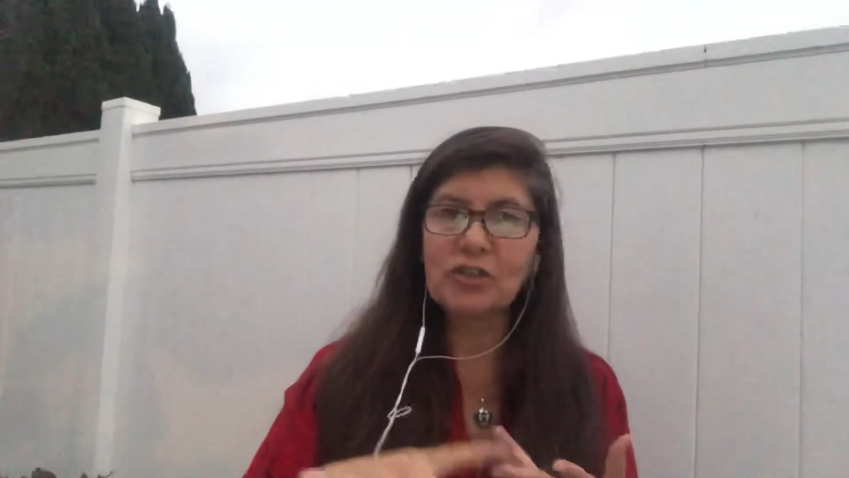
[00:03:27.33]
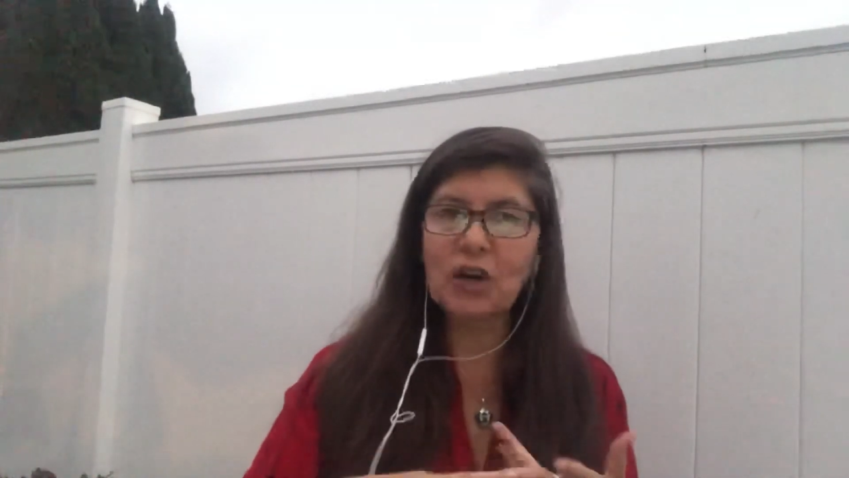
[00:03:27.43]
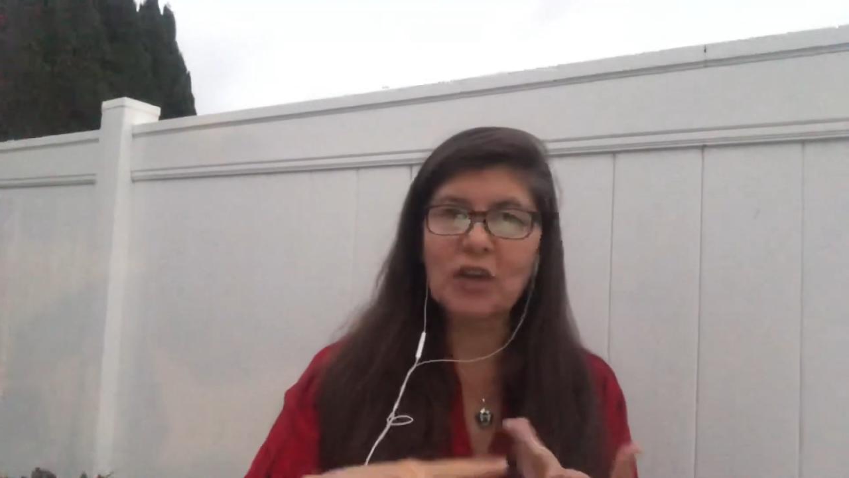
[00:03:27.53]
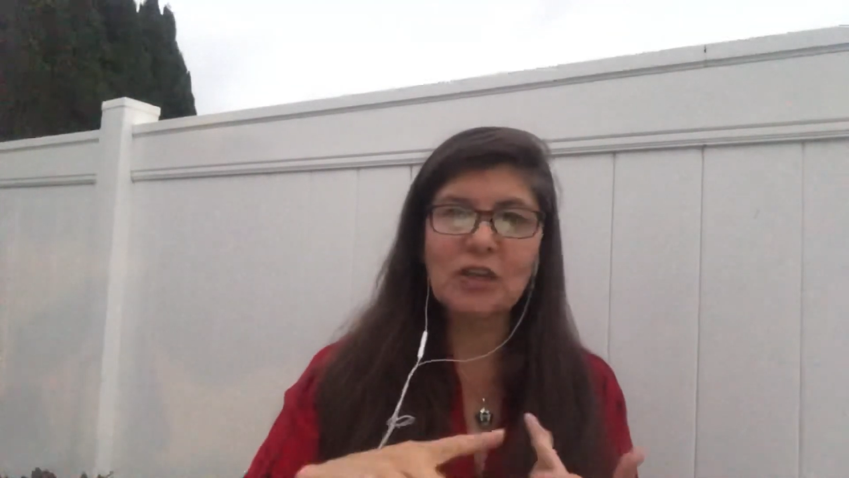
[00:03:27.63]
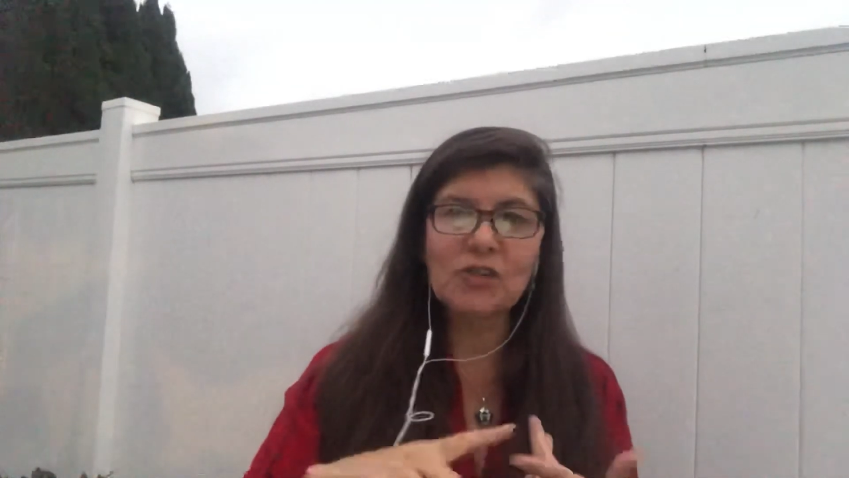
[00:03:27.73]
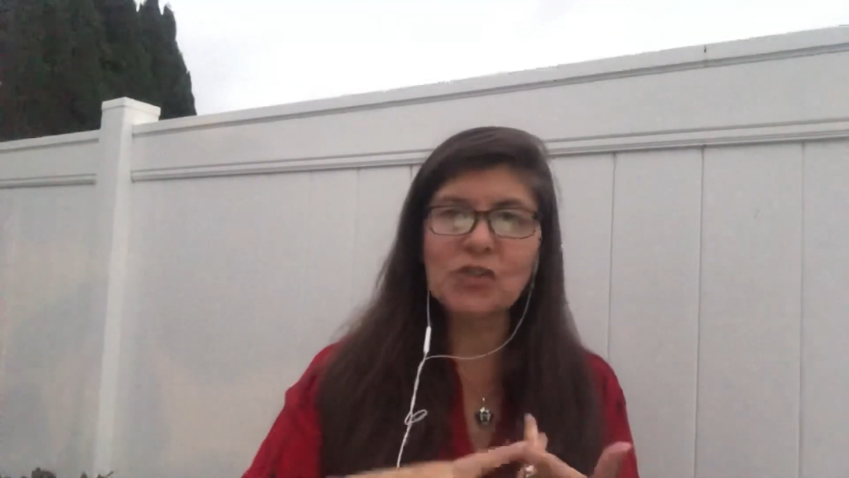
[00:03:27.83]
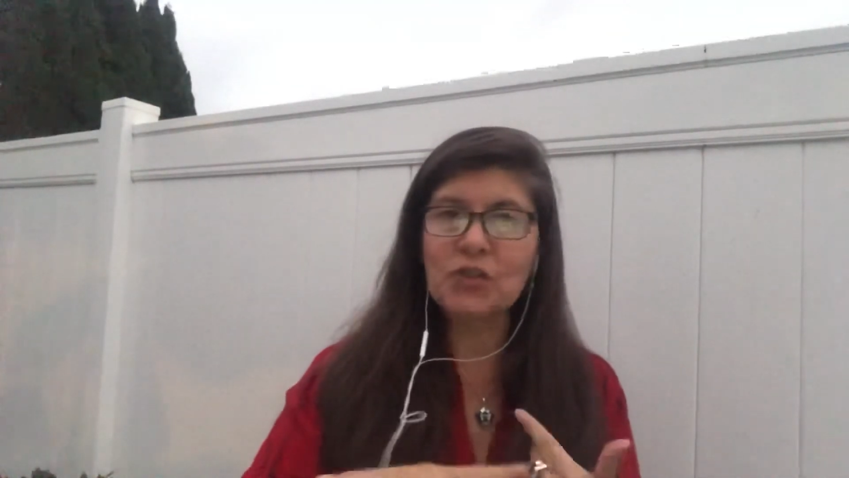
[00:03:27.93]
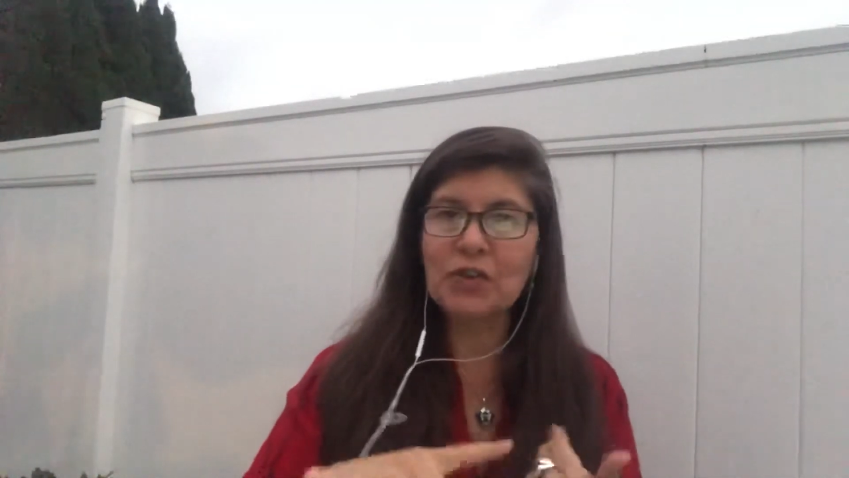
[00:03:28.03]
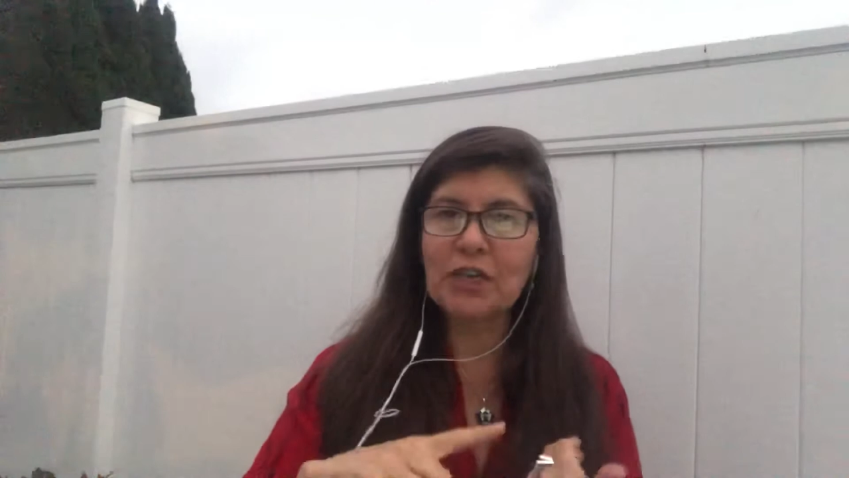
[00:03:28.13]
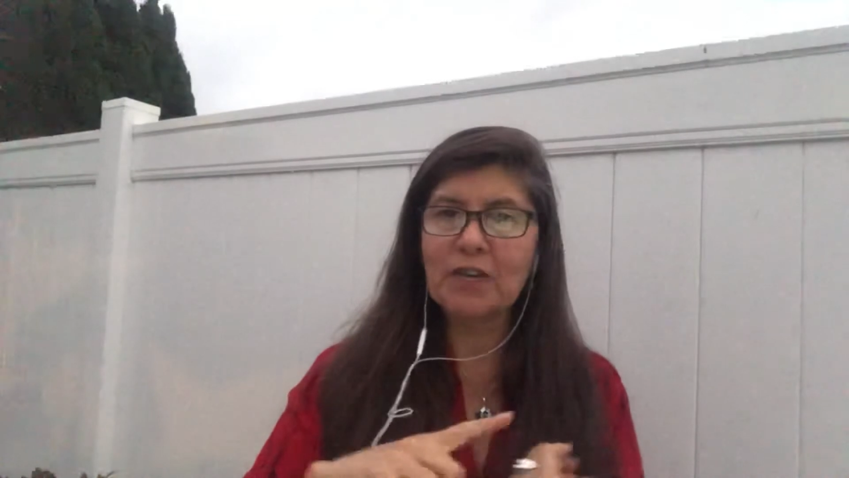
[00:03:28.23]
Tokyo,
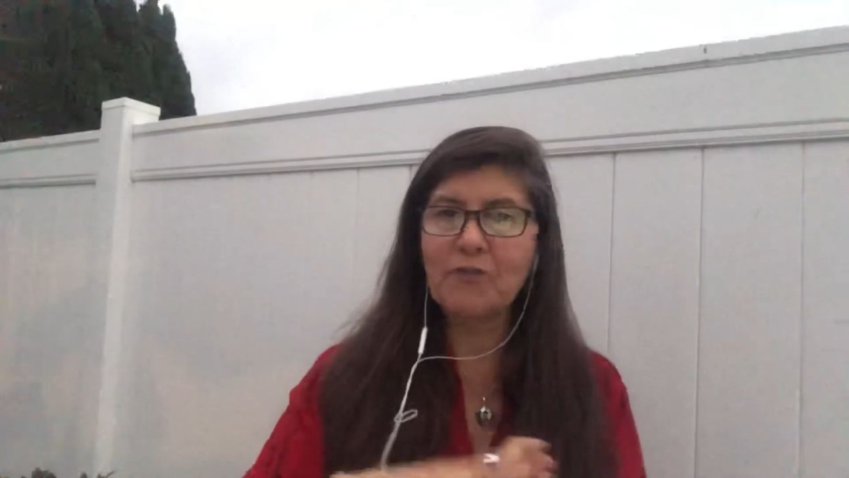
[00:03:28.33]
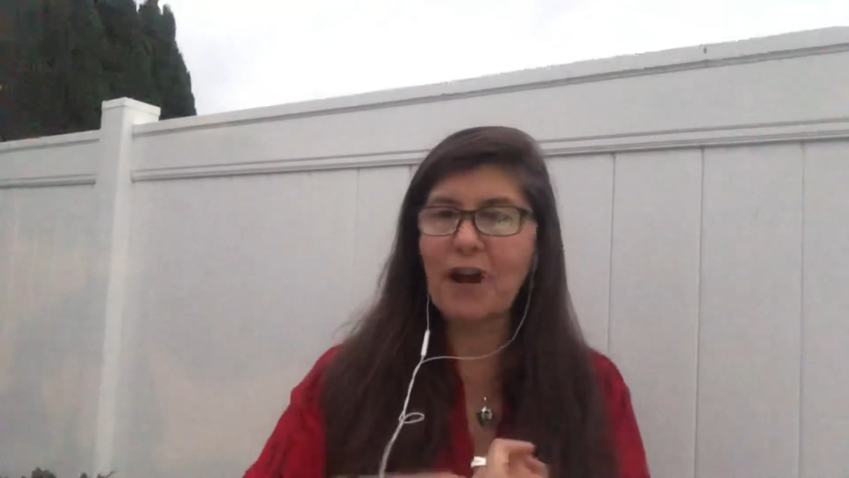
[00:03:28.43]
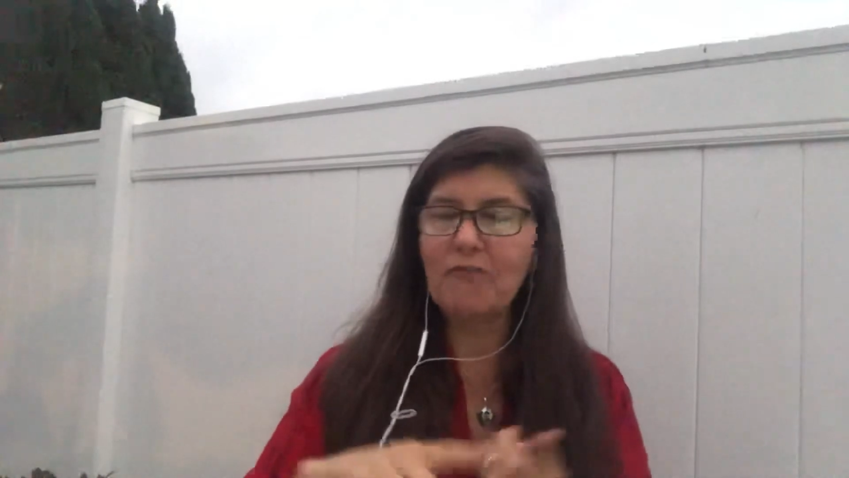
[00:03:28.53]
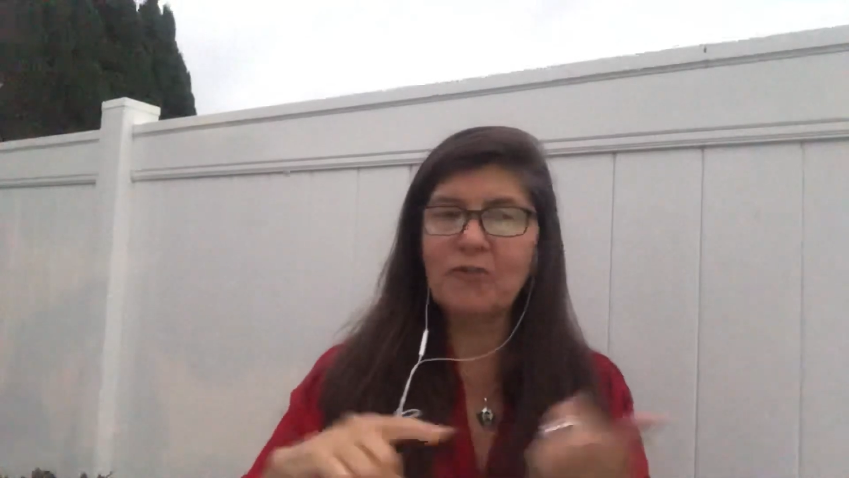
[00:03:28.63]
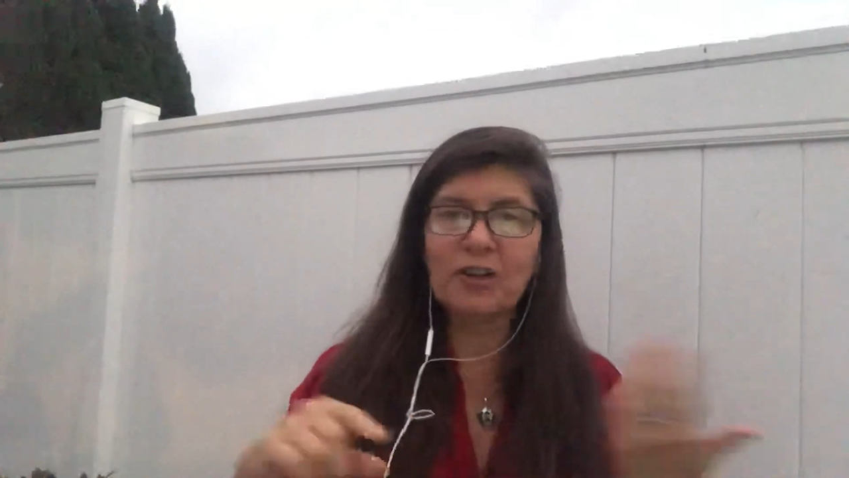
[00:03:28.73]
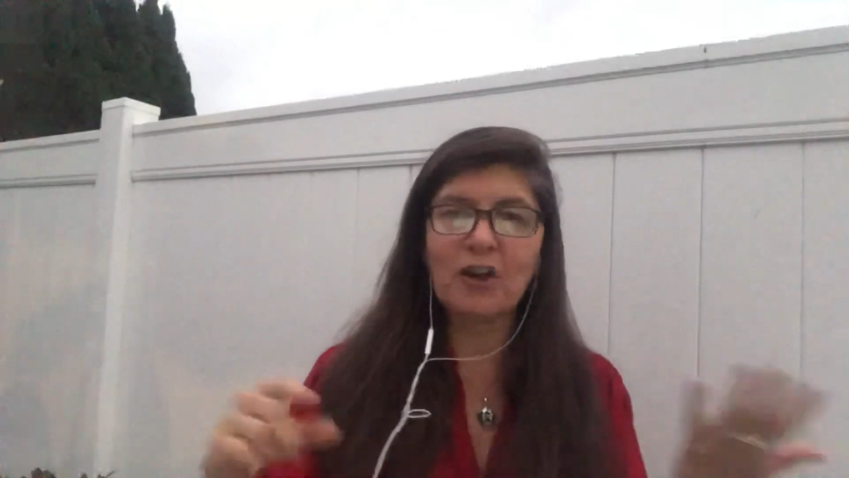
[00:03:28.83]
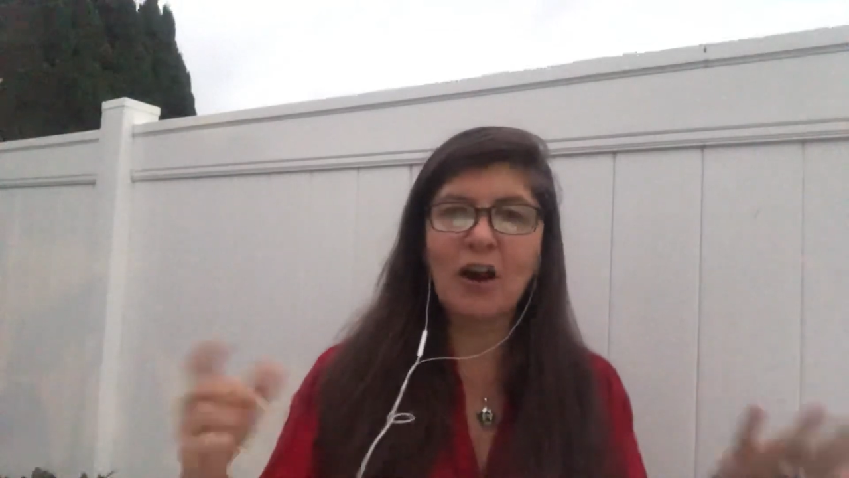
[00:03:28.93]
Zurich, Frankfurt,